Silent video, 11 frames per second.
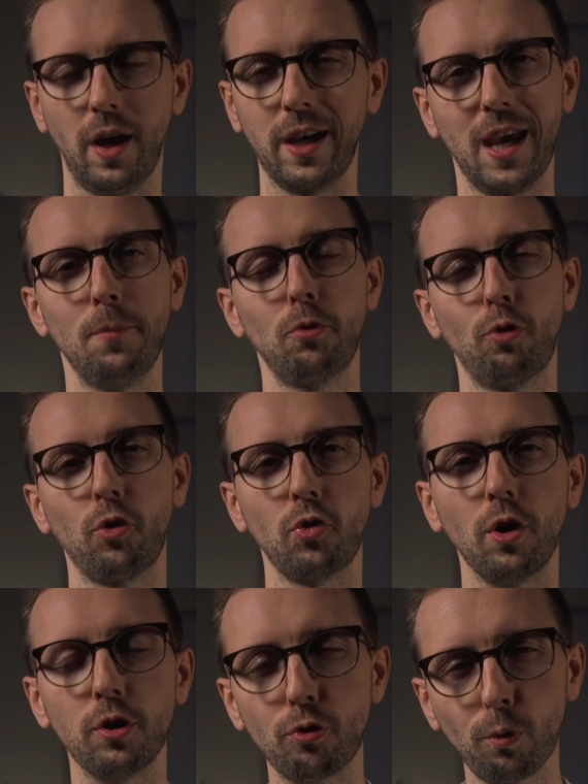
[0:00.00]
I came across
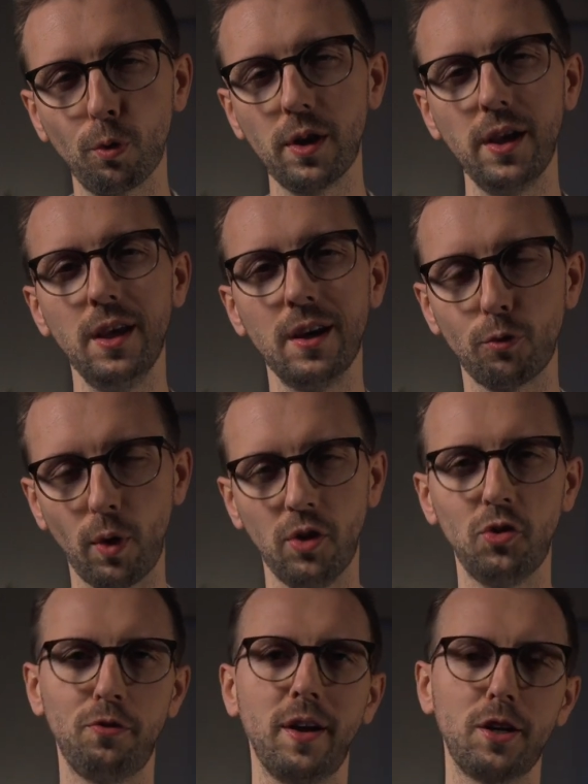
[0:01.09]
a truly
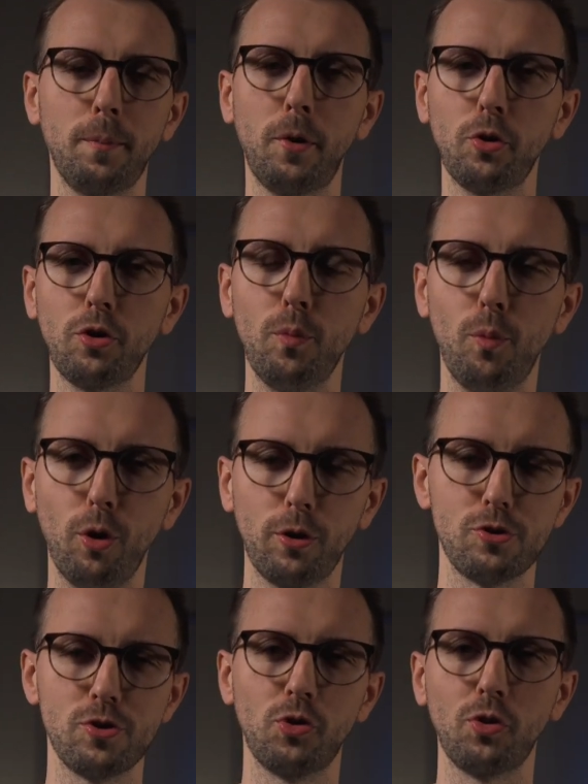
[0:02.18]
crazy fact about
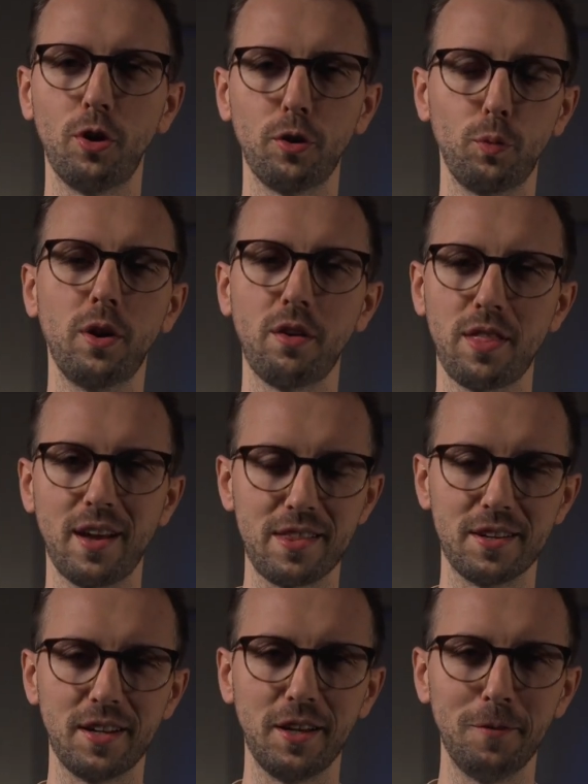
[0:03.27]
mortgages on Twitter the other
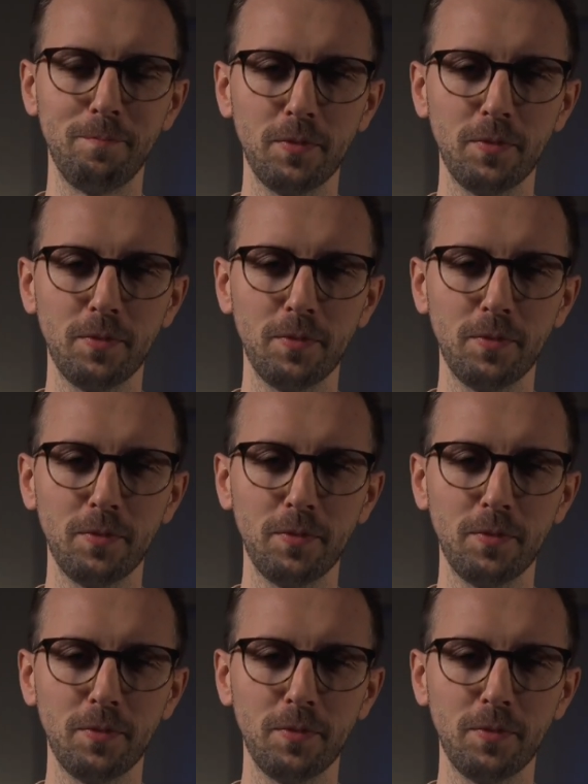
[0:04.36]
day.